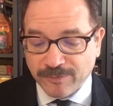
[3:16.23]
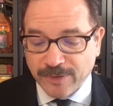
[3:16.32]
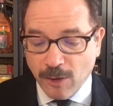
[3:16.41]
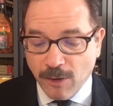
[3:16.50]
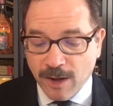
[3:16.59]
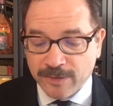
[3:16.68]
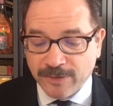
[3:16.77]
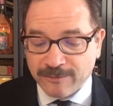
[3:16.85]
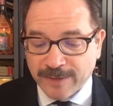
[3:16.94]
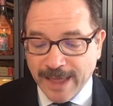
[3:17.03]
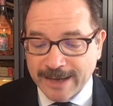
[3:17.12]
They're on the
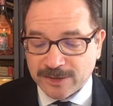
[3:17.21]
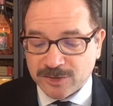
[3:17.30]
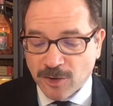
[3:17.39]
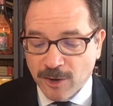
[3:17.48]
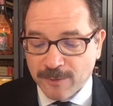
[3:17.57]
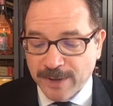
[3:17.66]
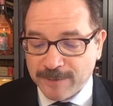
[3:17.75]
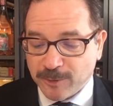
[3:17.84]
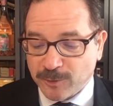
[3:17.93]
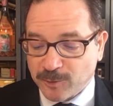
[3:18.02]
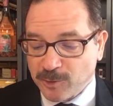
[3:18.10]
flat,
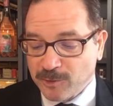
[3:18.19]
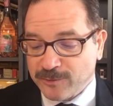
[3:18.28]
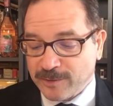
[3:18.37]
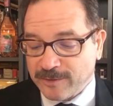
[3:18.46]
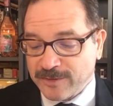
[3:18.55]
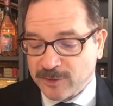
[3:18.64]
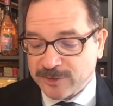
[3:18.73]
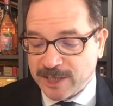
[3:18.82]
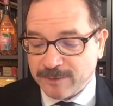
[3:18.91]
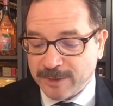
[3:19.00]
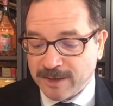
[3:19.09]
tar-papered roof of their
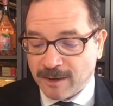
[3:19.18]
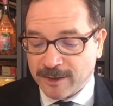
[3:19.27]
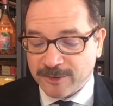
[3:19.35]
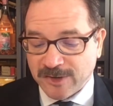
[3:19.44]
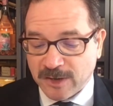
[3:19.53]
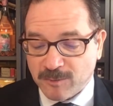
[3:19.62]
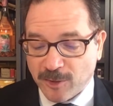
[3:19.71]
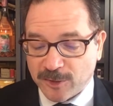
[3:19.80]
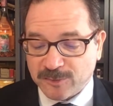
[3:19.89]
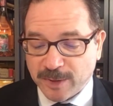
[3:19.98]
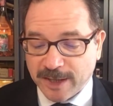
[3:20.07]
tenement on St.
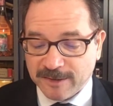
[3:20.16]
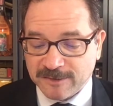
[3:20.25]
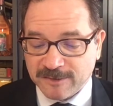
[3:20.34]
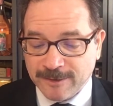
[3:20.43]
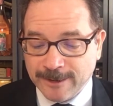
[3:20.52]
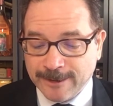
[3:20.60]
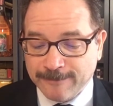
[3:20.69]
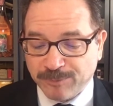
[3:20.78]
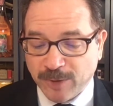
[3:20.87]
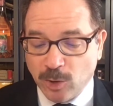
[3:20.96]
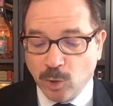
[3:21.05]
Mark's Place.
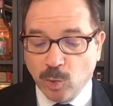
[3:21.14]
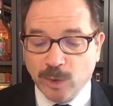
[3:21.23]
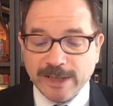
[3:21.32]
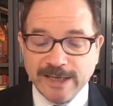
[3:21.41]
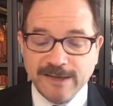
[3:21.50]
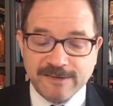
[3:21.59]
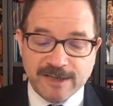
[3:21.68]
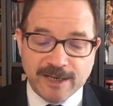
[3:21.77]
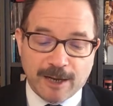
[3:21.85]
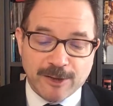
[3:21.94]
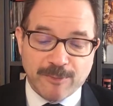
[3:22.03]
Willie
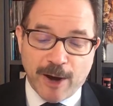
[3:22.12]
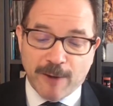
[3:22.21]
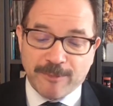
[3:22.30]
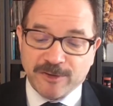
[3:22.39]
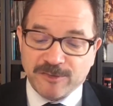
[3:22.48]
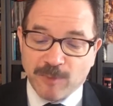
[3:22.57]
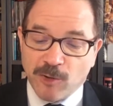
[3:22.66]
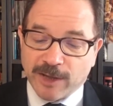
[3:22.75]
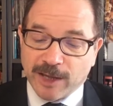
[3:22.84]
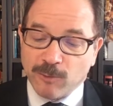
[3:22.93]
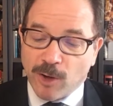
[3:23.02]
sitting on the parapet
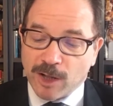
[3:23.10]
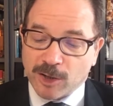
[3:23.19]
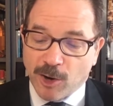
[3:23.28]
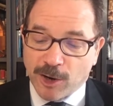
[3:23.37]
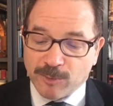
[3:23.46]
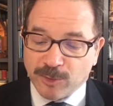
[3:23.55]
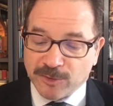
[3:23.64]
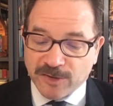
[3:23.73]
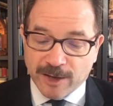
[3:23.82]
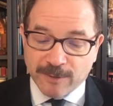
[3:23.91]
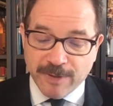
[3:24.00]
smoking while Clark
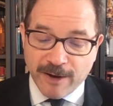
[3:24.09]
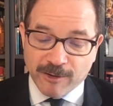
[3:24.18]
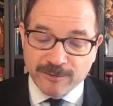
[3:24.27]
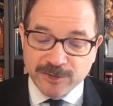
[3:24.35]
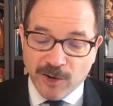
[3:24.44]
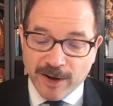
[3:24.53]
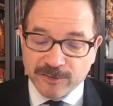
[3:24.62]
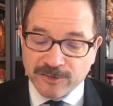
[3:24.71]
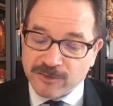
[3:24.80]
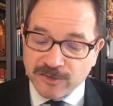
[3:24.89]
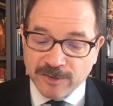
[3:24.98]
pulls on a pair of
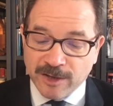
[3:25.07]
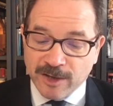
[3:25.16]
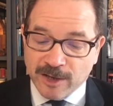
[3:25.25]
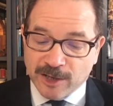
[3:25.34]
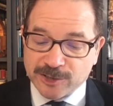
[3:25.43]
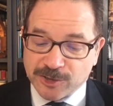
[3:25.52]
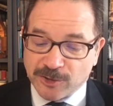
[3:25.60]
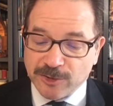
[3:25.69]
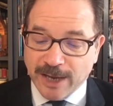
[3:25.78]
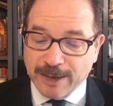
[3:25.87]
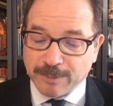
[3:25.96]
trousers, a
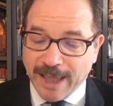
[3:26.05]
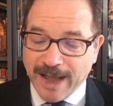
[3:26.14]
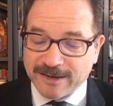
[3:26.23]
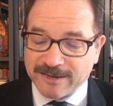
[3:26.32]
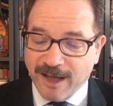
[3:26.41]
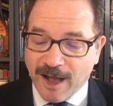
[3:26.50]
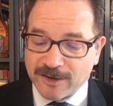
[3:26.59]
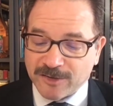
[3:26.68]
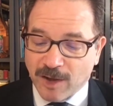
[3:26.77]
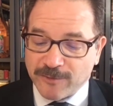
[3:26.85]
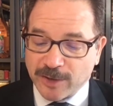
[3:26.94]
shirt, and black
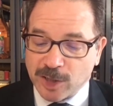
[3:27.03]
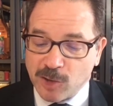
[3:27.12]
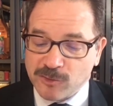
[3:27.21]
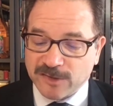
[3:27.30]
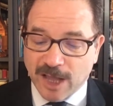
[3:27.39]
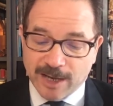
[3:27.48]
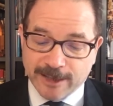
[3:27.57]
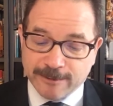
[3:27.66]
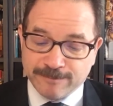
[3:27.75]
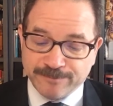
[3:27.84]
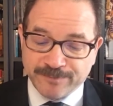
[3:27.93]
socks off a clothesline.